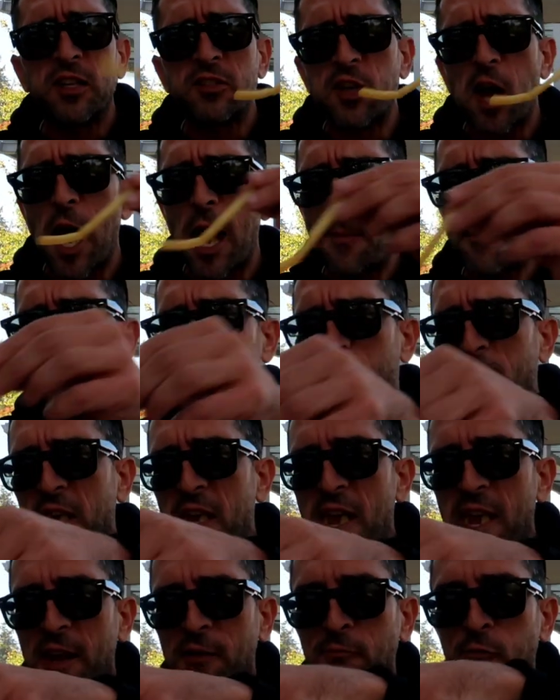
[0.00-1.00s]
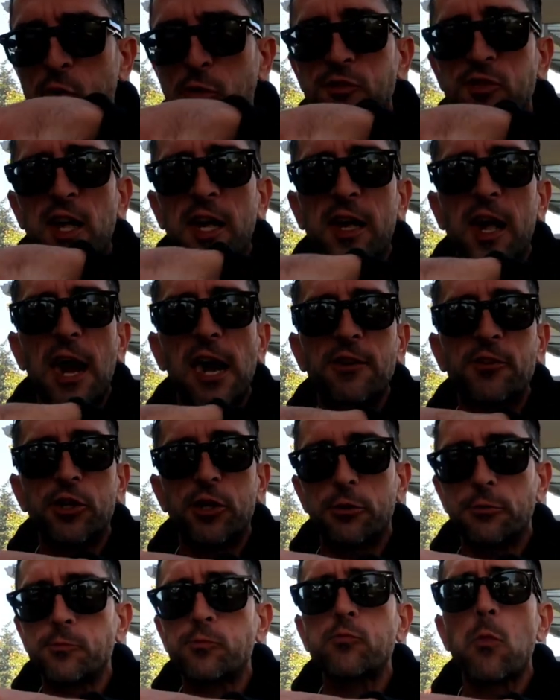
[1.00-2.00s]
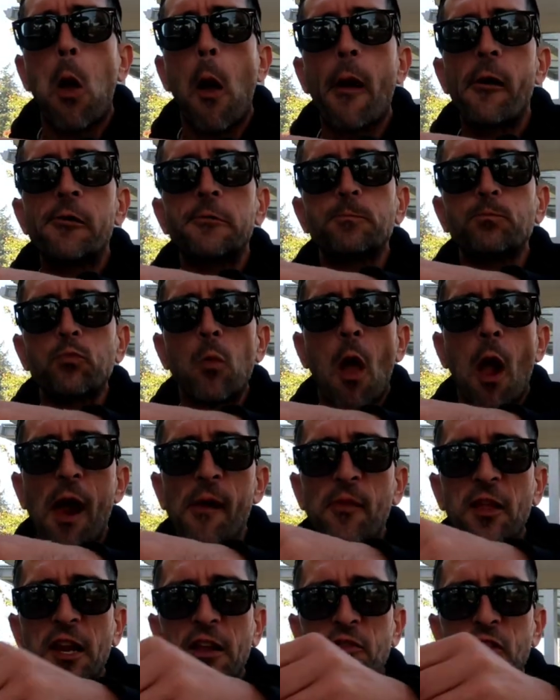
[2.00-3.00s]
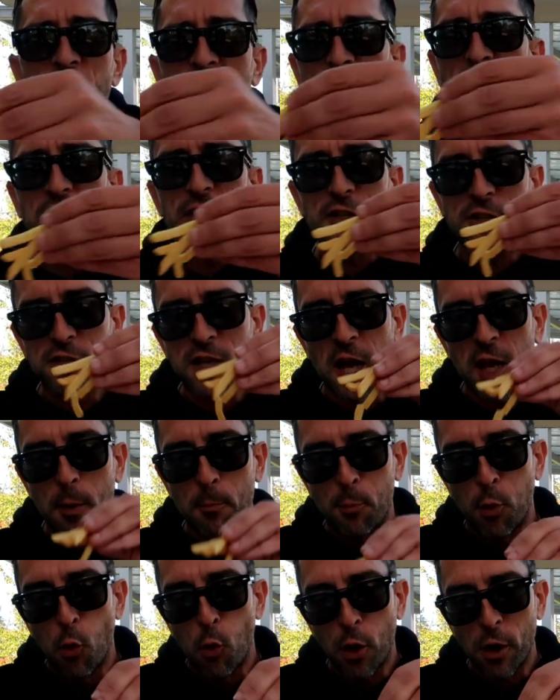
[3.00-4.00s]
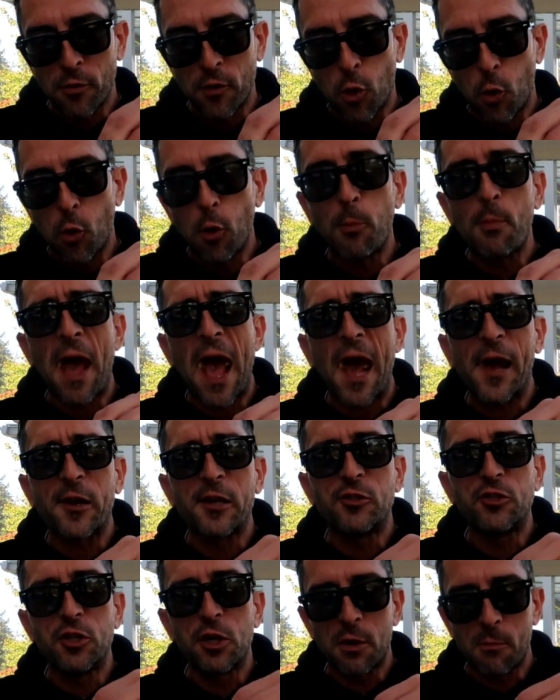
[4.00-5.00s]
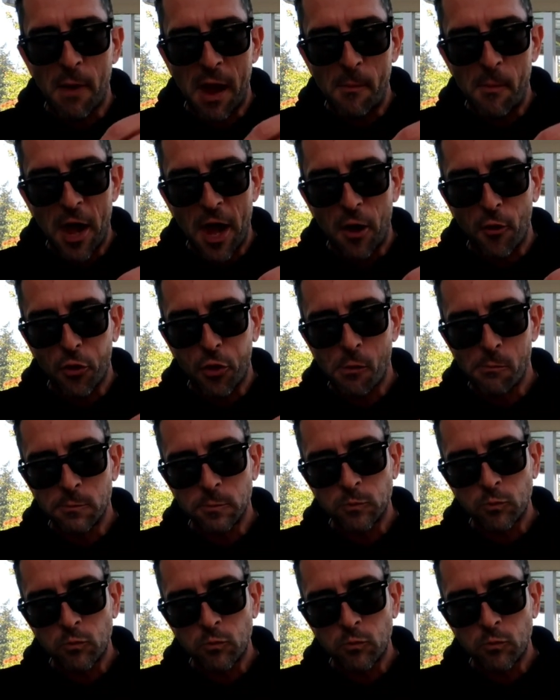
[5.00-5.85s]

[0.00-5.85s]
at a time or big handfuls like I do? And then at the end, I just kind of pour the whole package into my mouth.